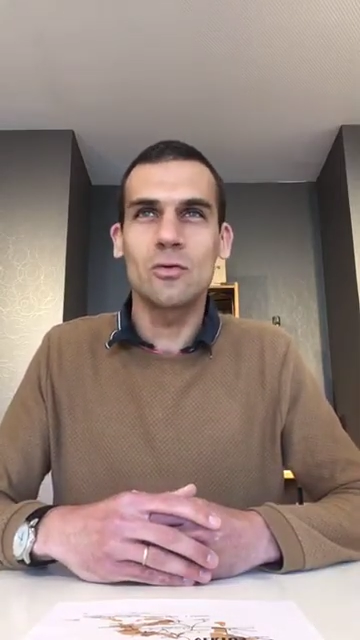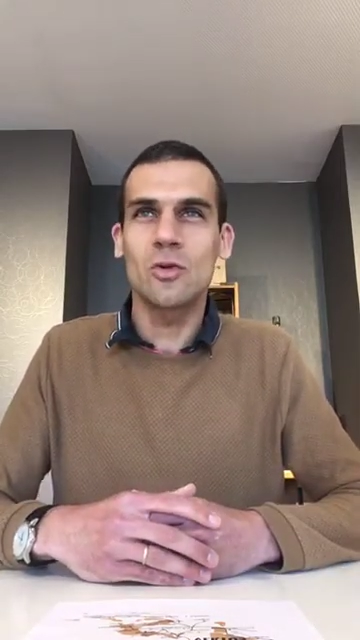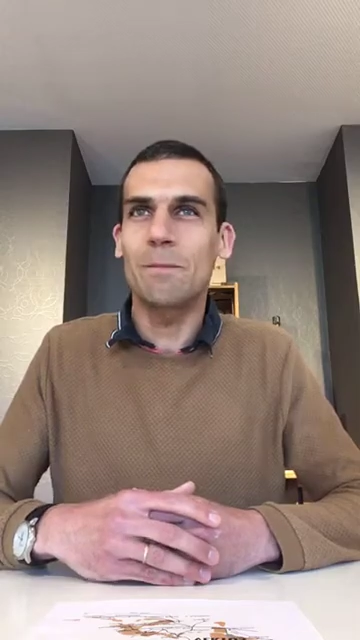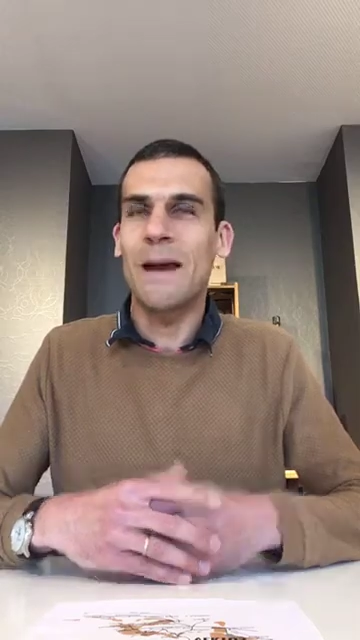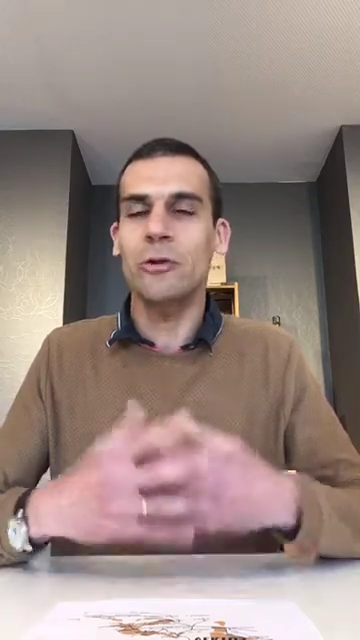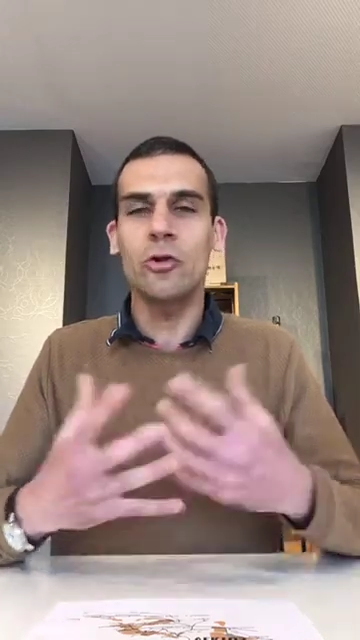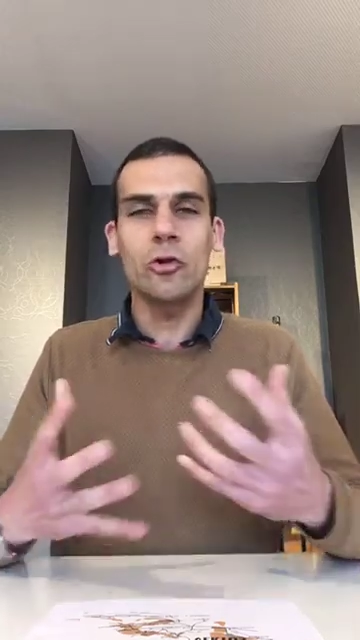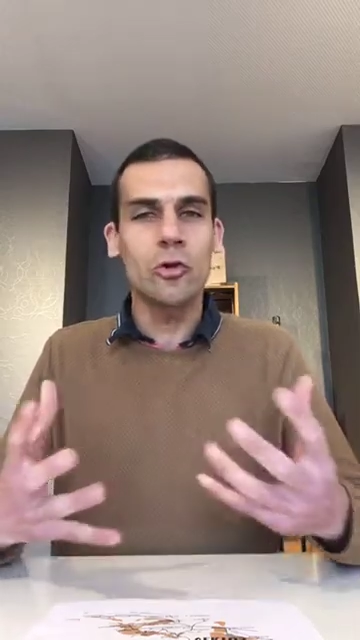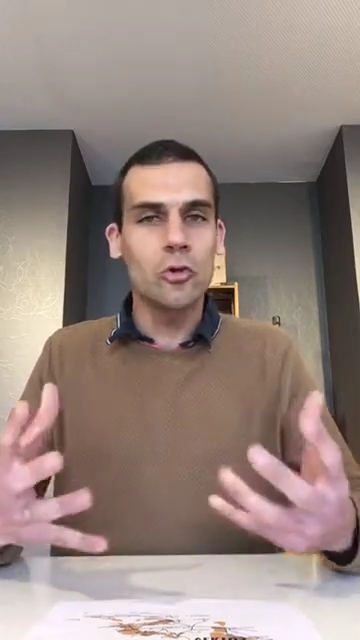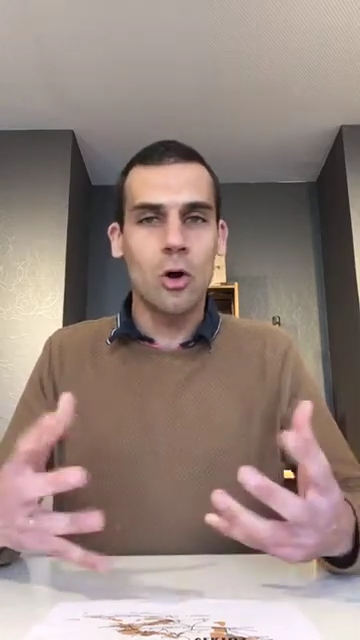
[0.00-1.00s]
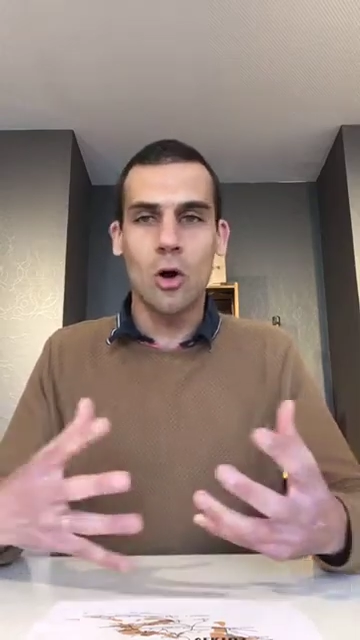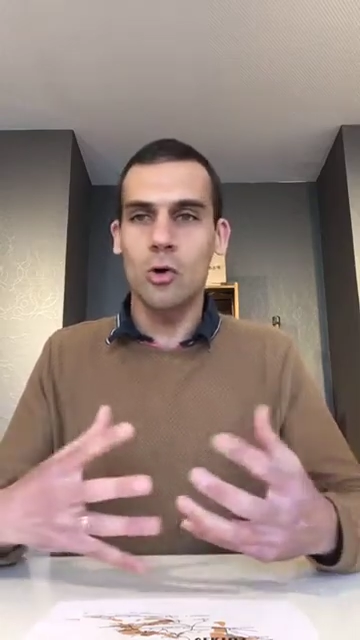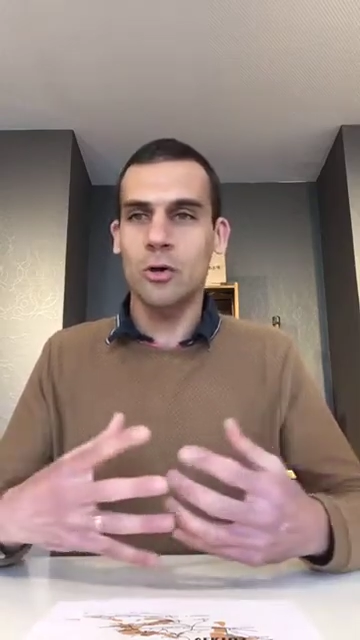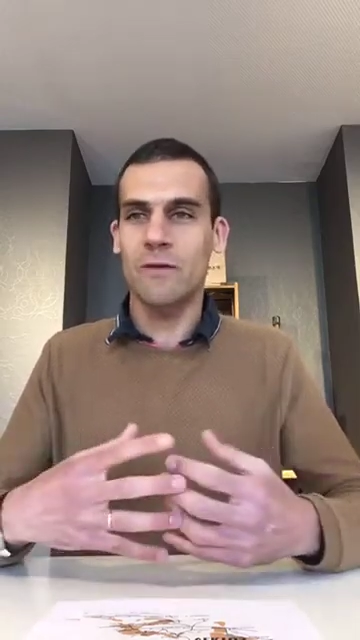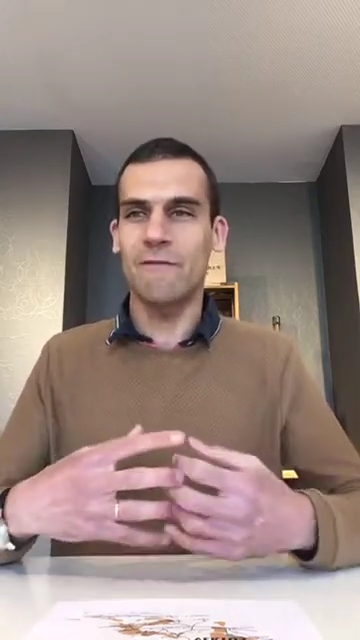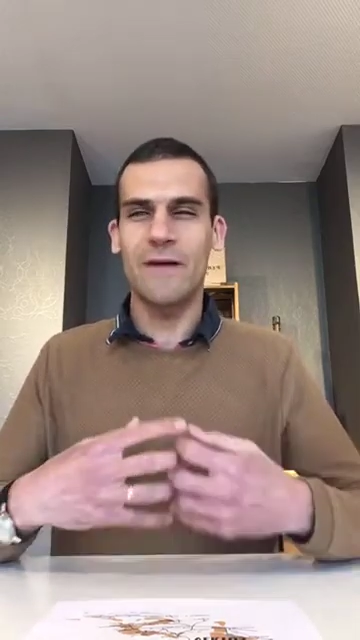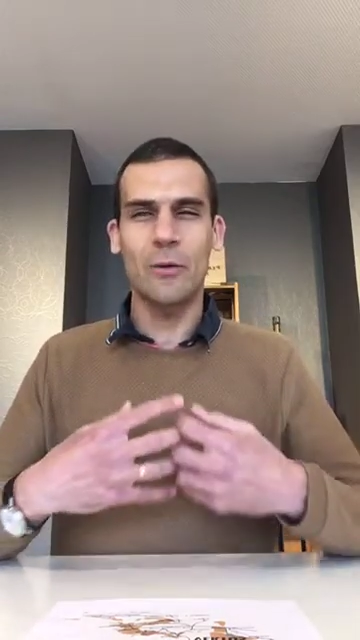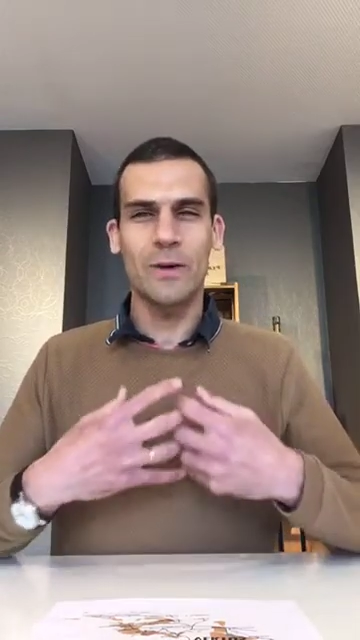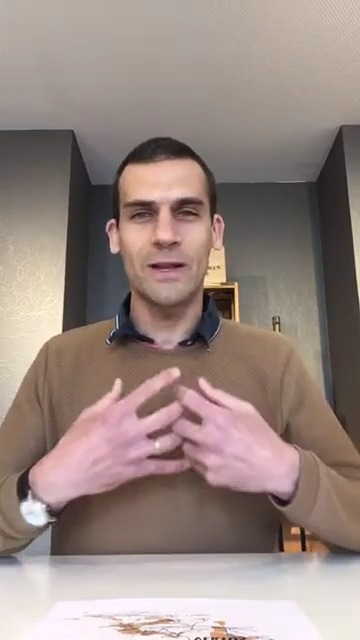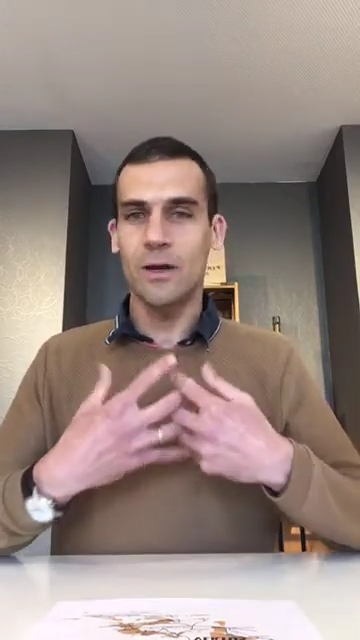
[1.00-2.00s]
buy new oak,
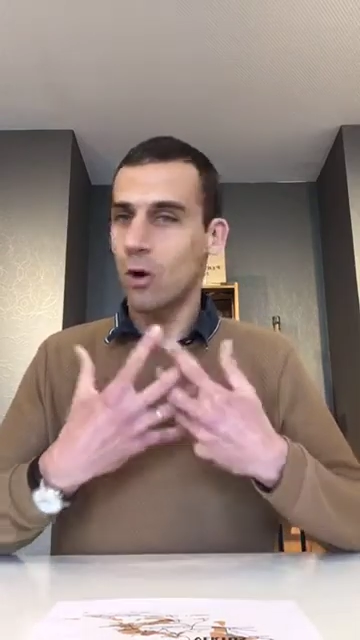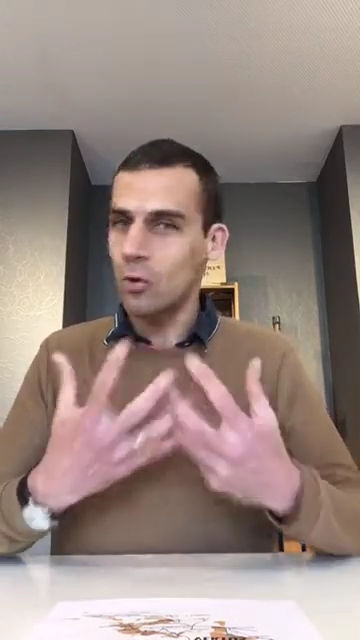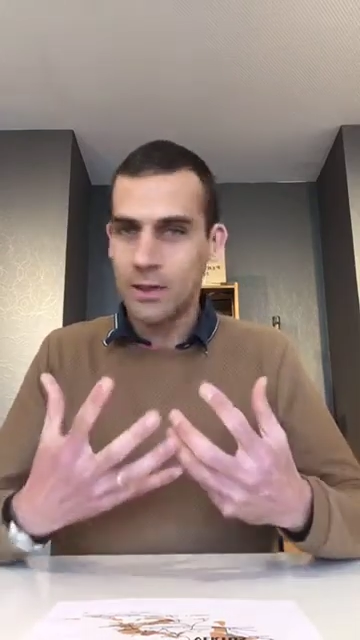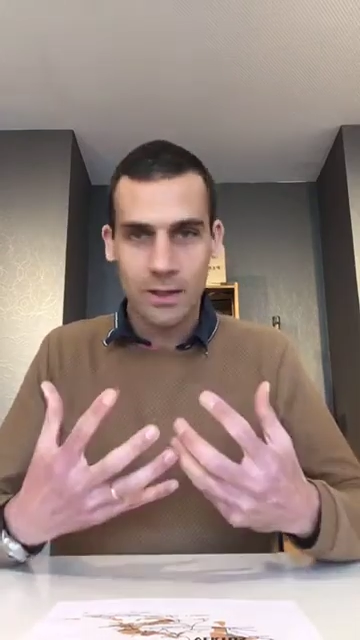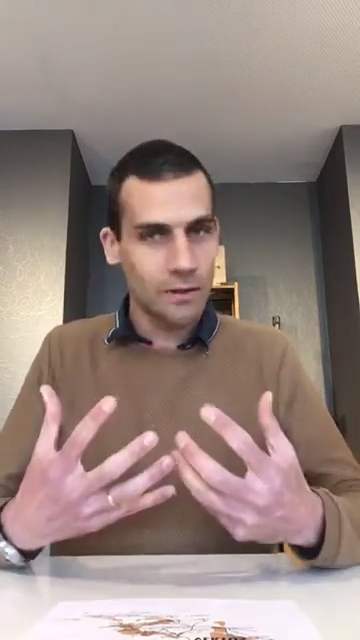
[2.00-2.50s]
very oaky,